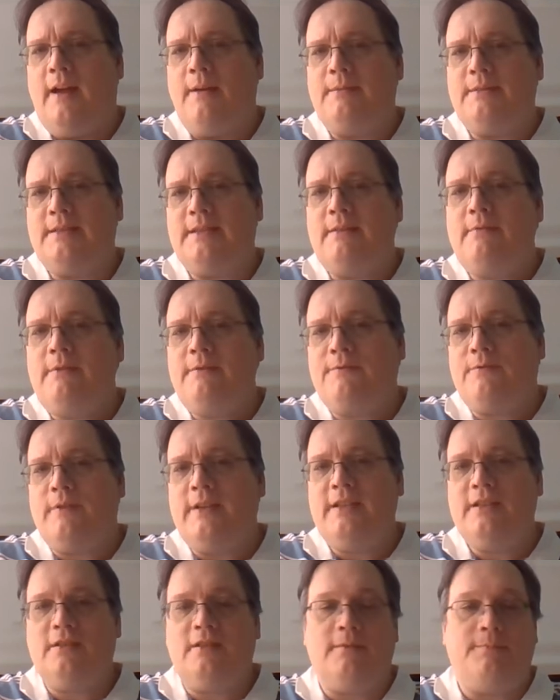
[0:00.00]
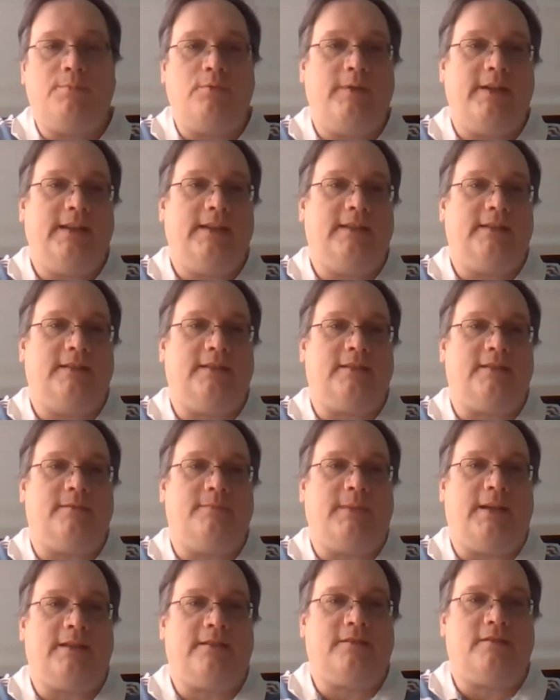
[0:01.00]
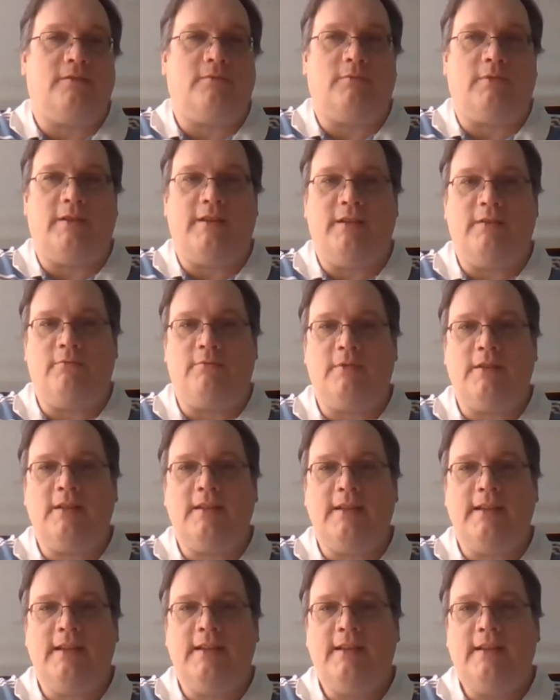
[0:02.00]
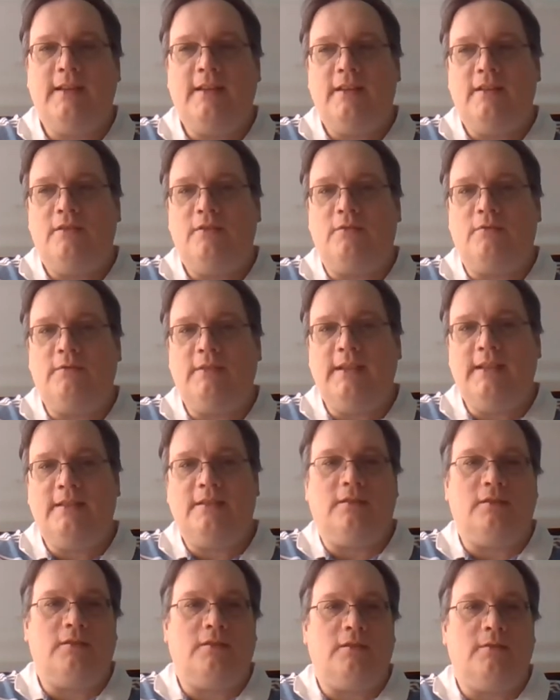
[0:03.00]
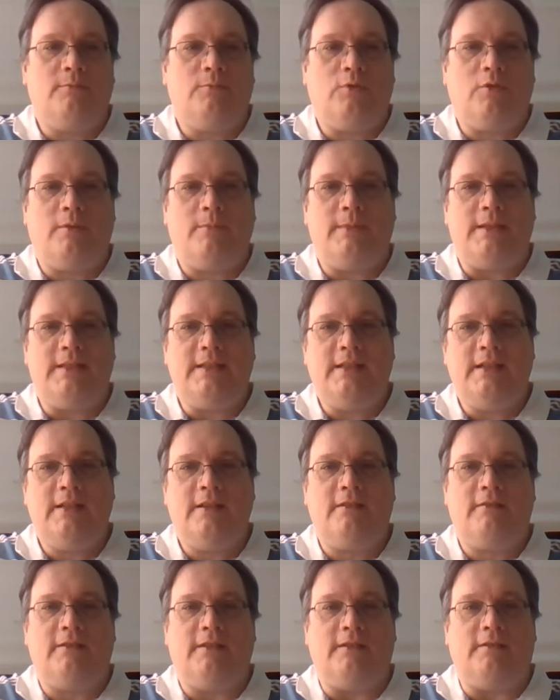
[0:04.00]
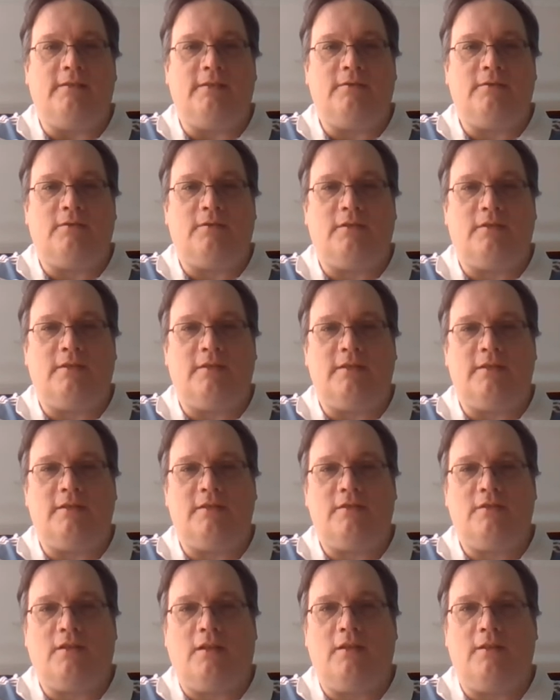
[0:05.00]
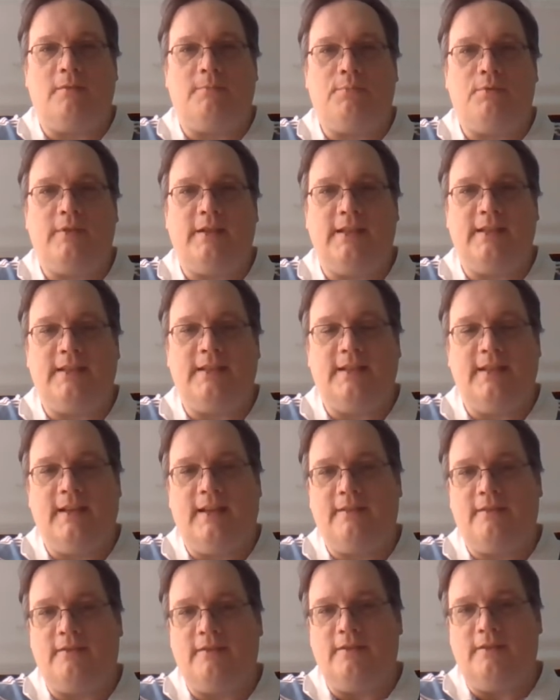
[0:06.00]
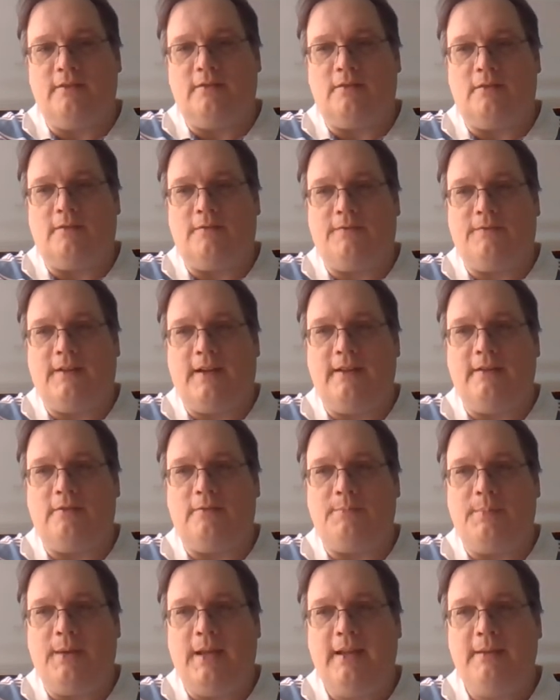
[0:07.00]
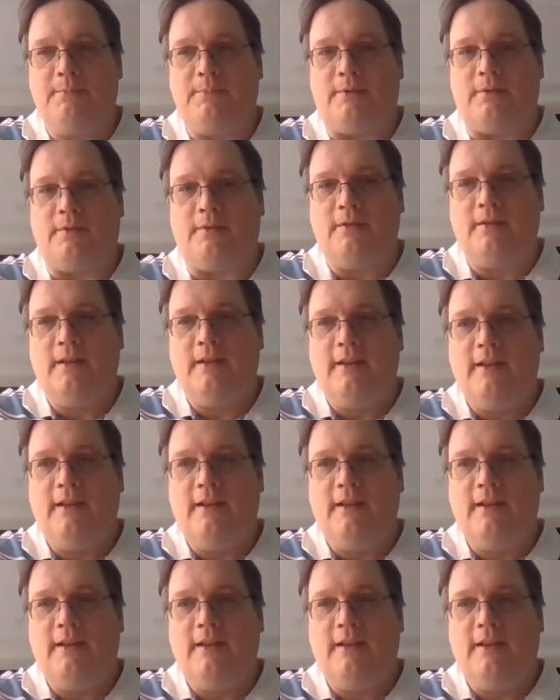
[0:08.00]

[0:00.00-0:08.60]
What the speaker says: I would say we've reached the point in the semester where you really don't need to learn more material in order to start putting together your final paper.